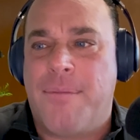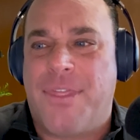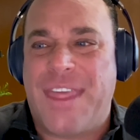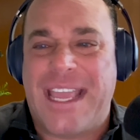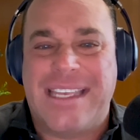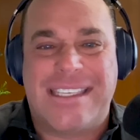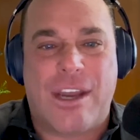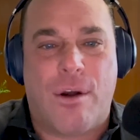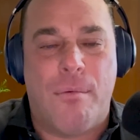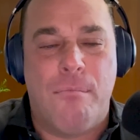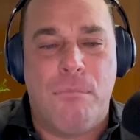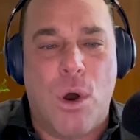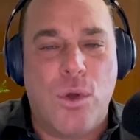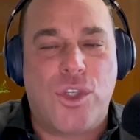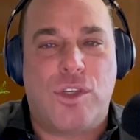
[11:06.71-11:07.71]
things that are
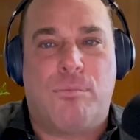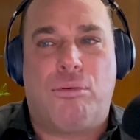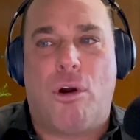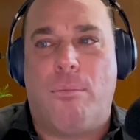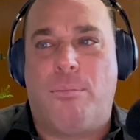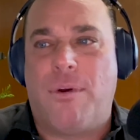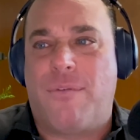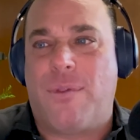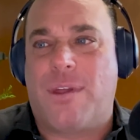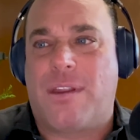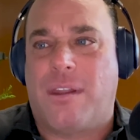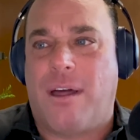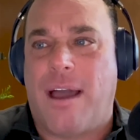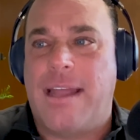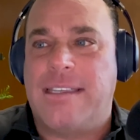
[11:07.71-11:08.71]
most appropriate for the
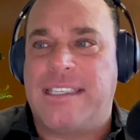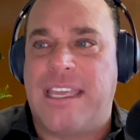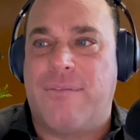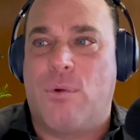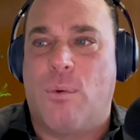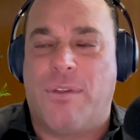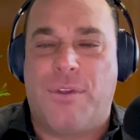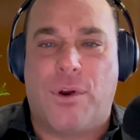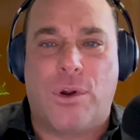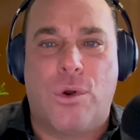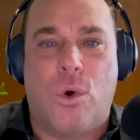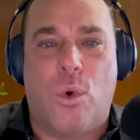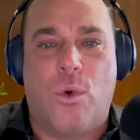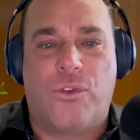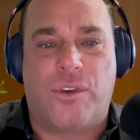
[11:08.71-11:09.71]
clients, given what their
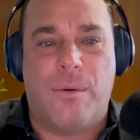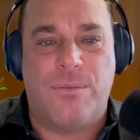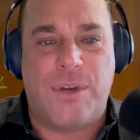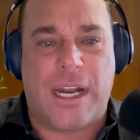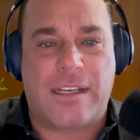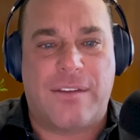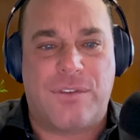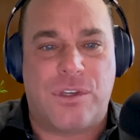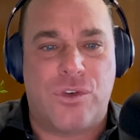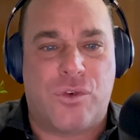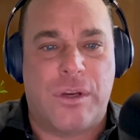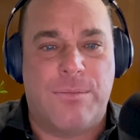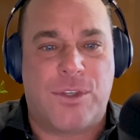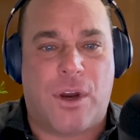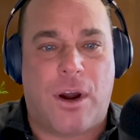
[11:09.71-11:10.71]
goals and objectives and
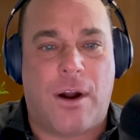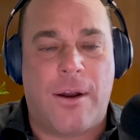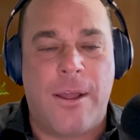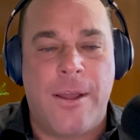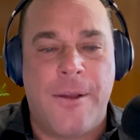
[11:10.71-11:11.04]
dreams are.